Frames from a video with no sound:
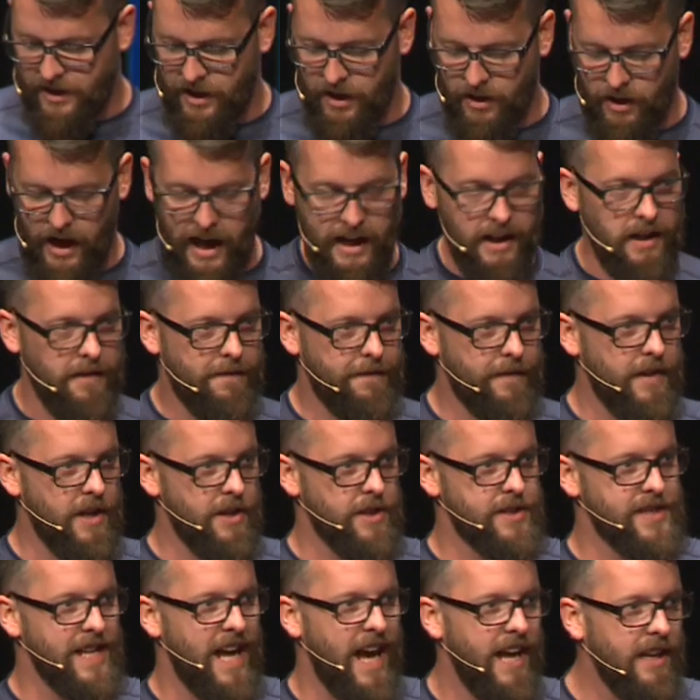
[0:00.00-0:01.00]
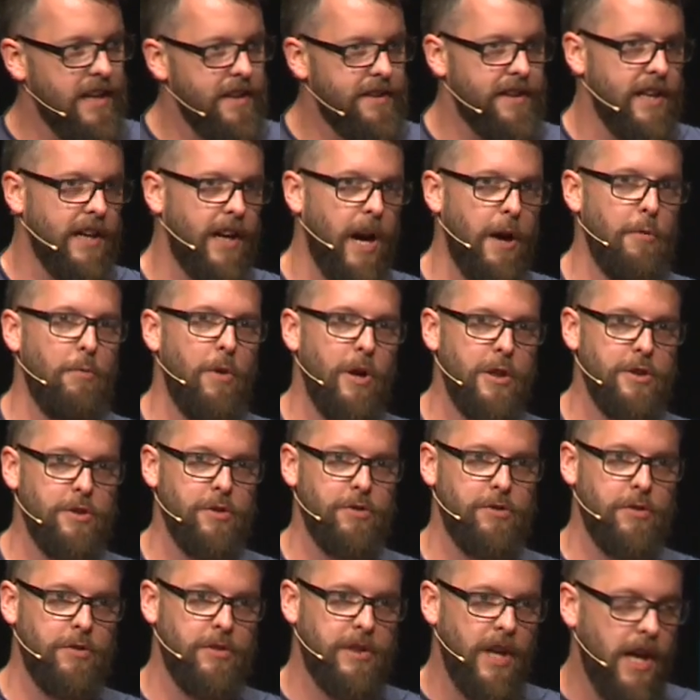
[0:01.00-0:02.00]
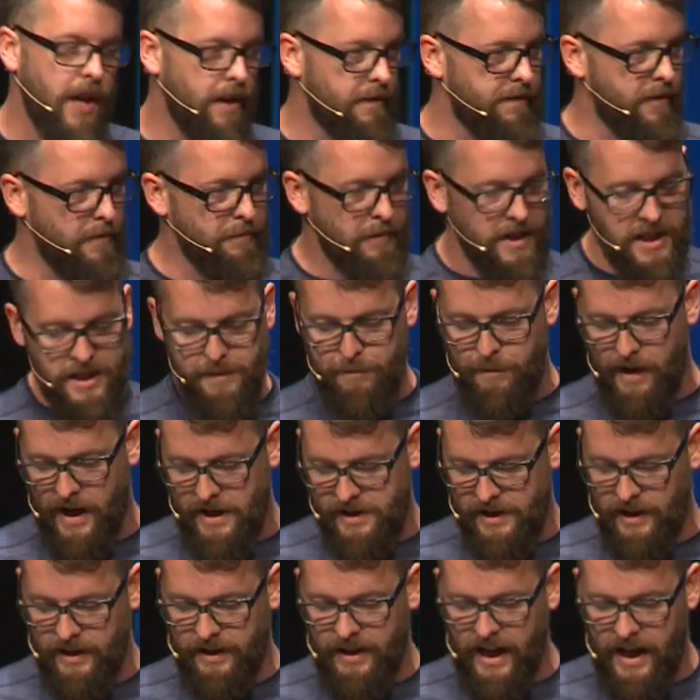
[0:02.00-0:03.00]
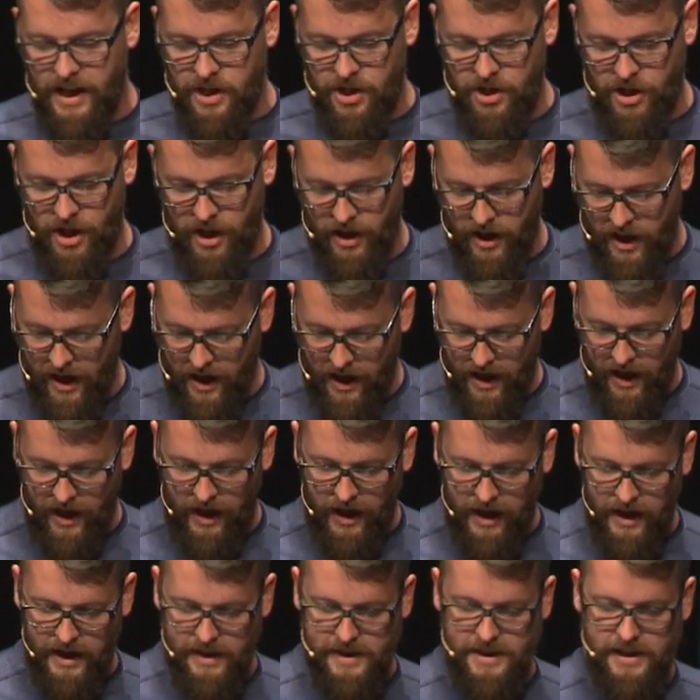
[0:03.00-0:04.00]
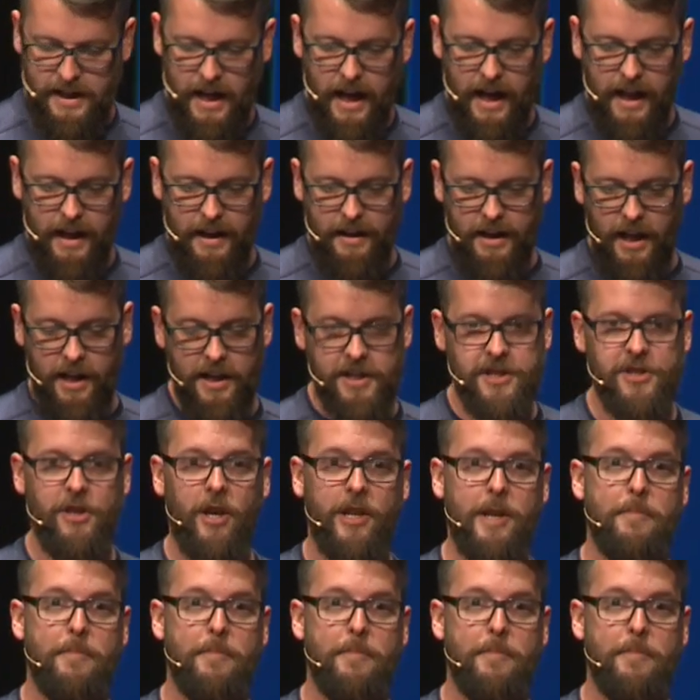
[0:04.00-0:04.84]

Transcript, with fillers: here, and if there's anything I want you to take from this presentation, is that it's not